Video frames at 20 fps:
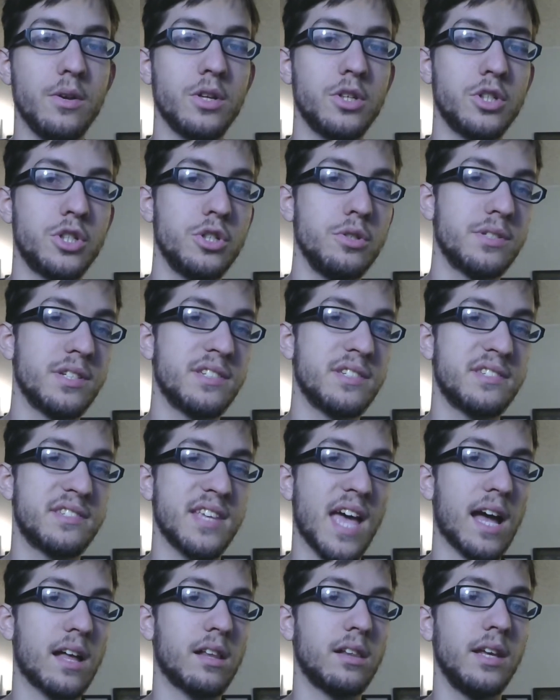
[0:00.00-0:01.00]
choose
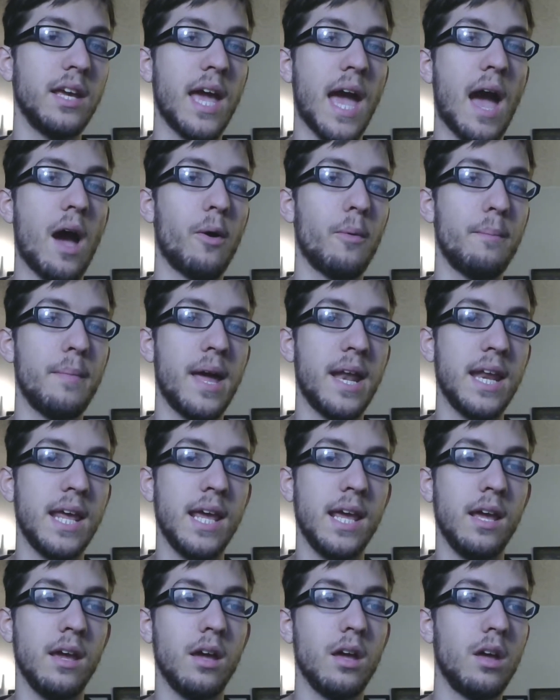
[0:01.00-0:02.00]
exactly how
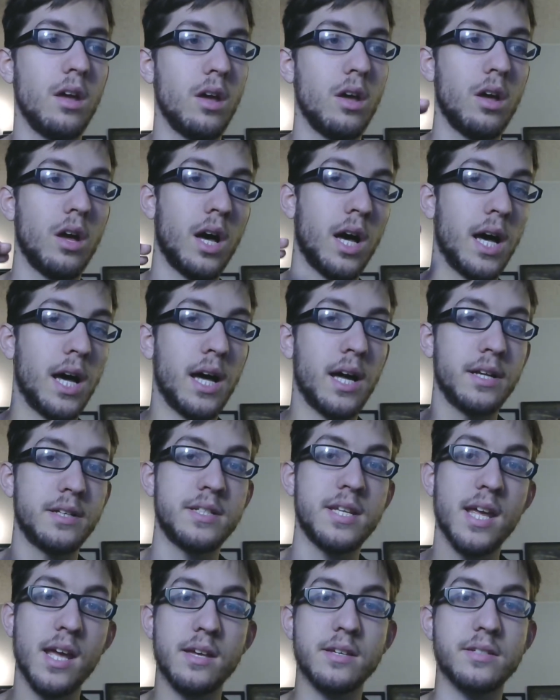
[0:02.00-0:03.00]
many
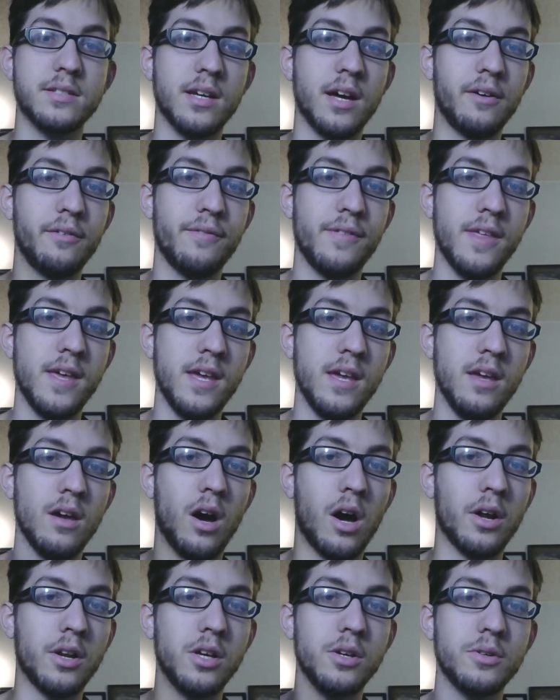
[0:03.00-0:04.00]
ticks of the
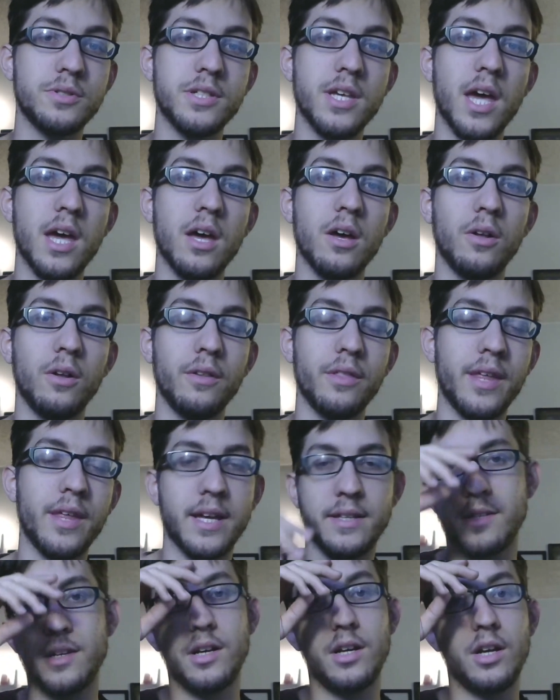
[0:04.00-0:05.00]
audio scale
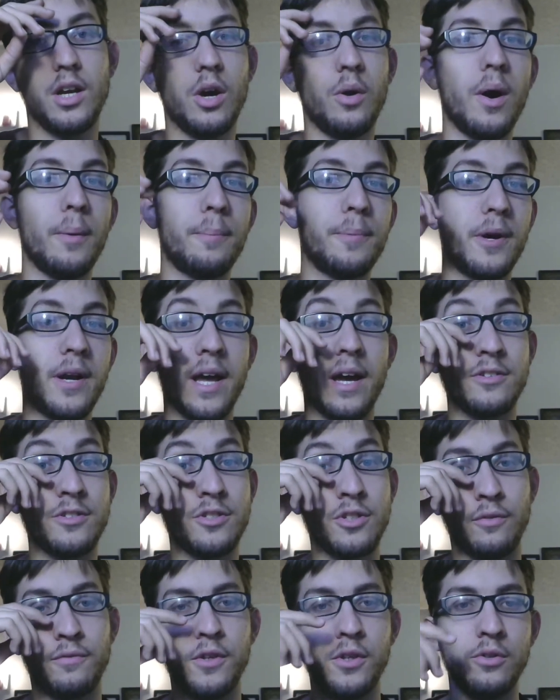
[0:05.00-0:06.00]
that's going to go up or down.
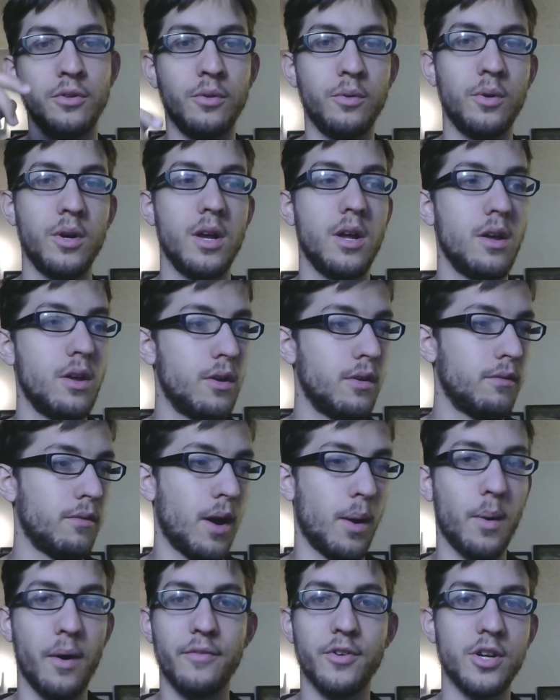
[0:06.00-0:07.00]
So if
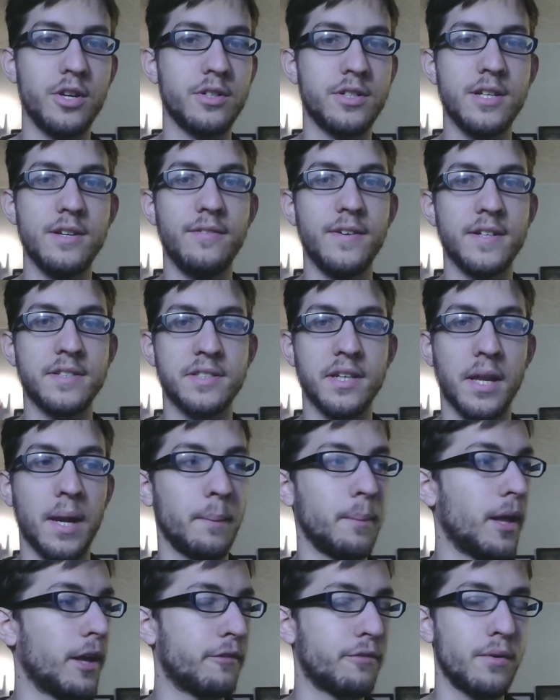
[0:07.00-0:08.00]
however your TV is set up,
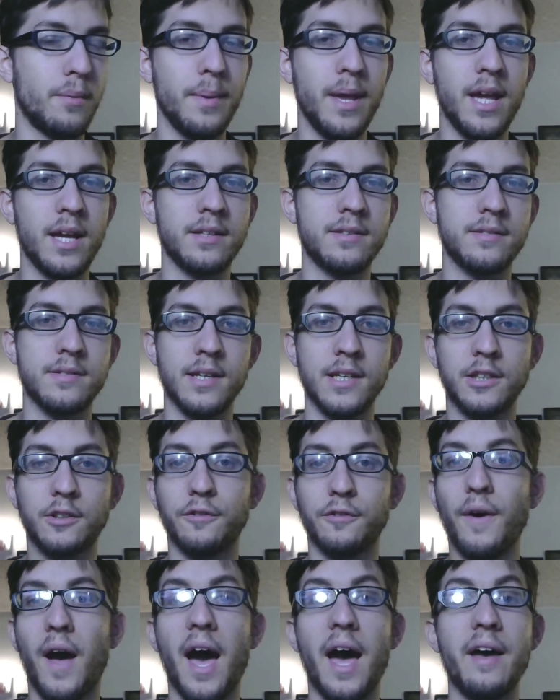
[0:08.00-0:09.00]
like for me, it's
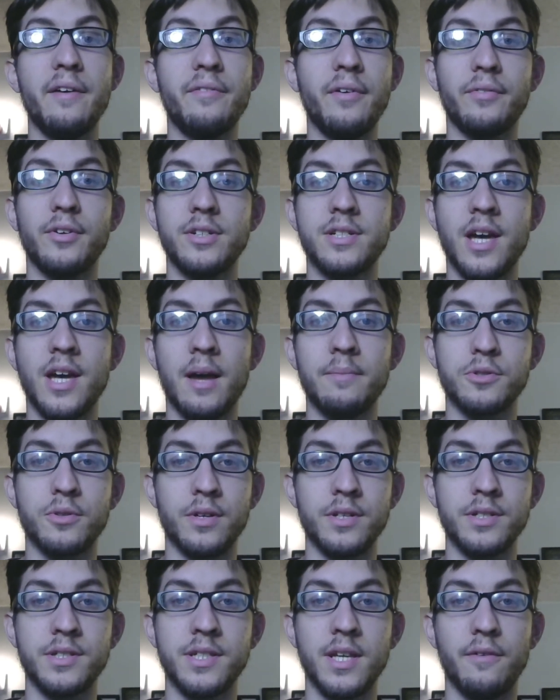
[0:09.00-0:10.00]
5 every time. So when
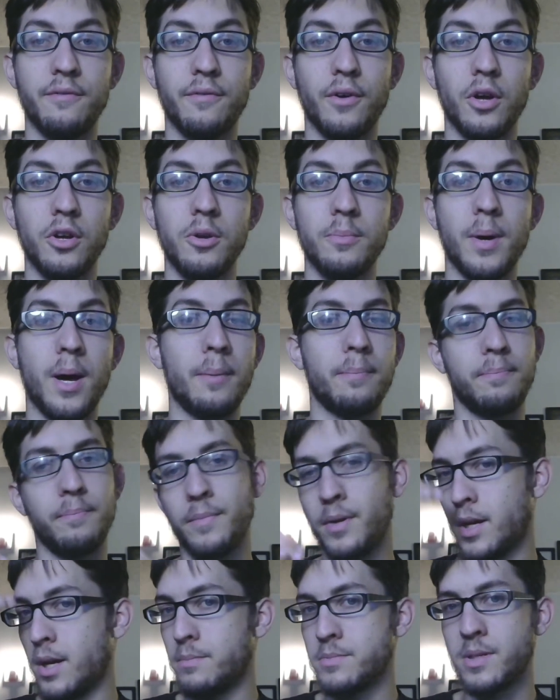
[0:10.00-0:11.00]
I say volume up,
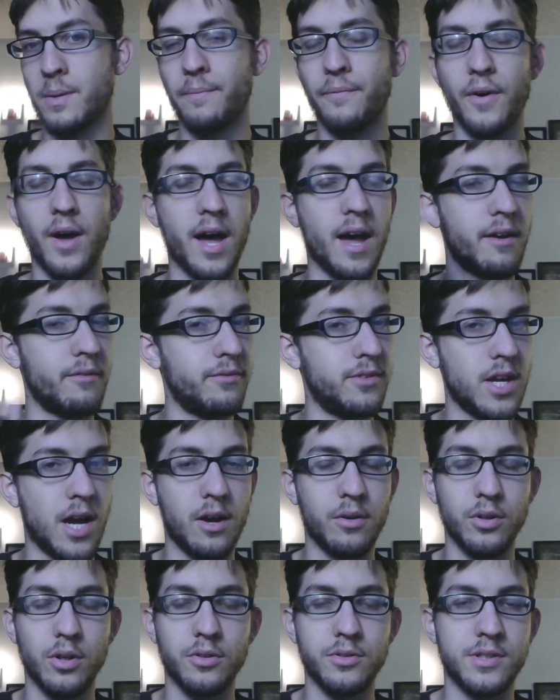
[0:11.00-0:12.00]
comes up 5,
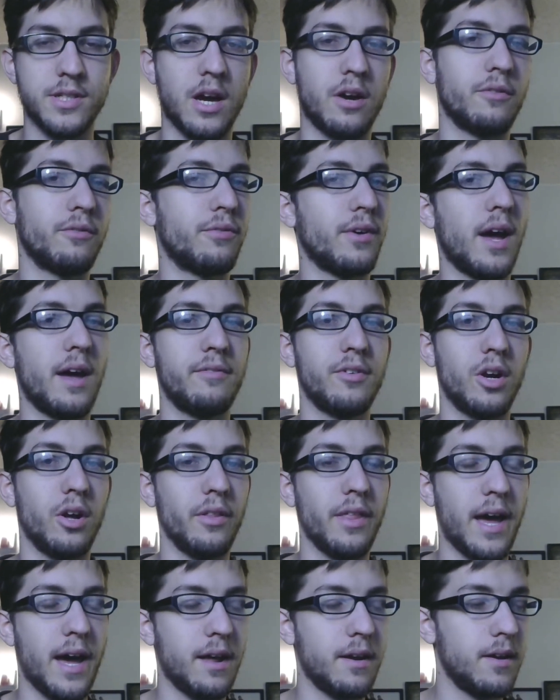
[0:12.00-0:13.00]
down goes down 5, and all
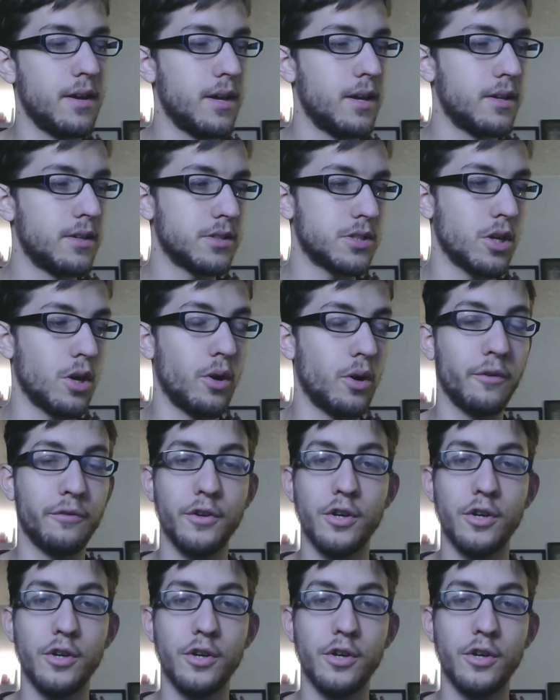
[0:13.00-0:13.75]
that. So if